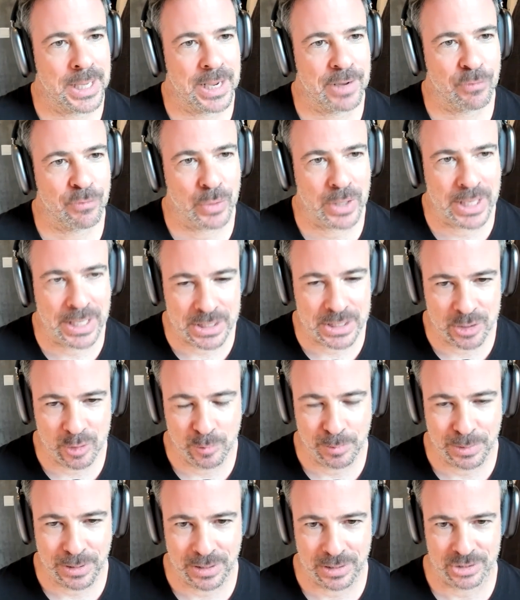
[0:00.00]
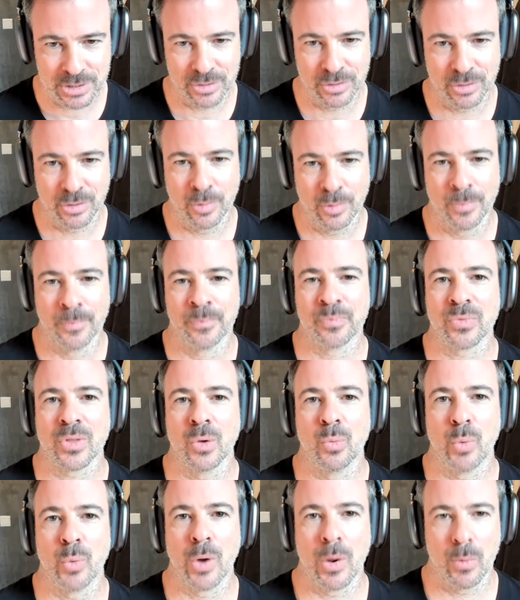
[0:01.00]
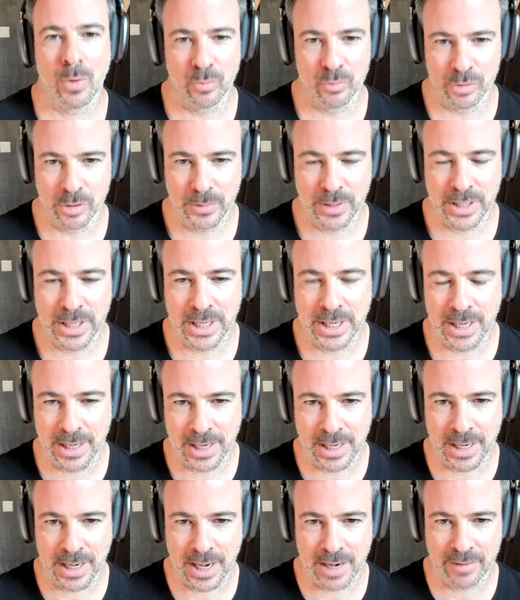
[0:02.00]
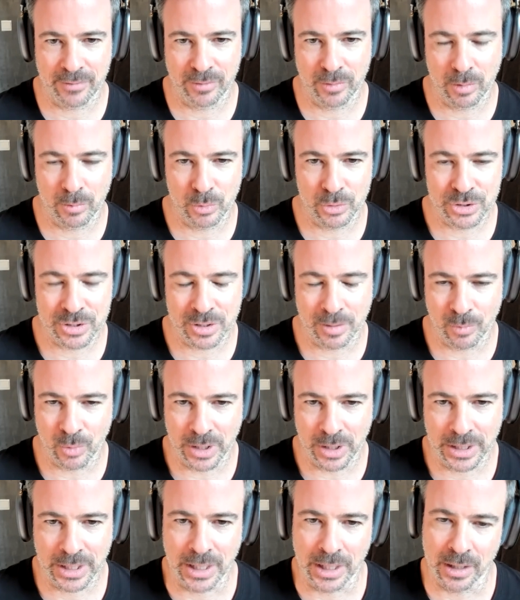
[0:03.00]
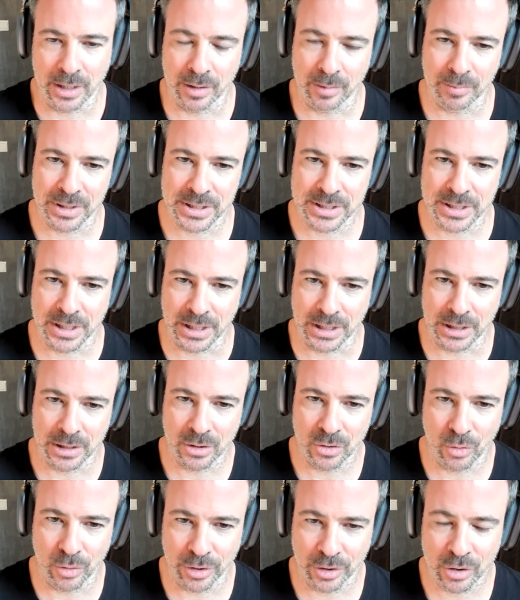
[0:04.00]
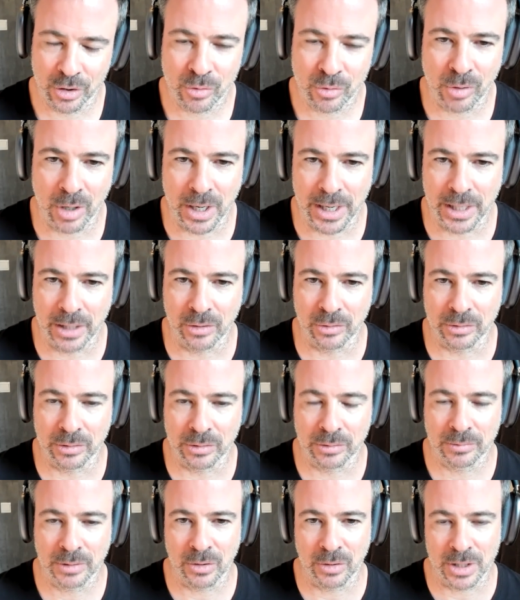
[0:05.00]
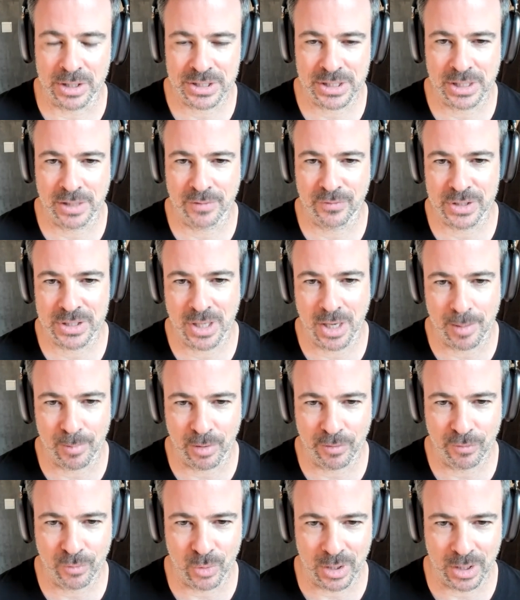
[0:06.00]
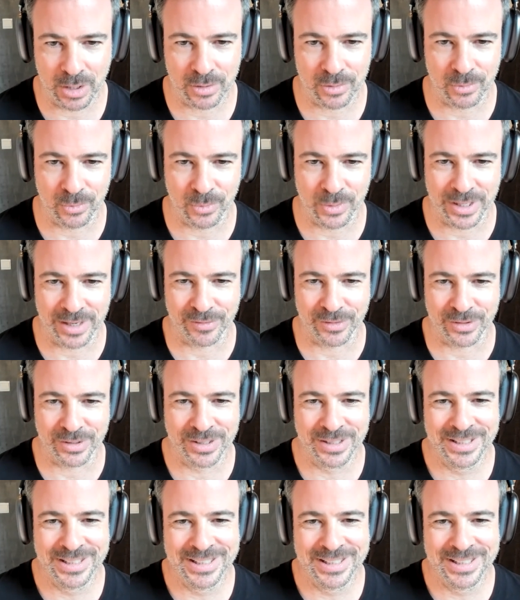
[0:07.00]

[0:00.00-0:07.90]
if we get too personal, we will ruin it and everyone will stop working and be sitting in the corner crying or asking for time off work or whatever.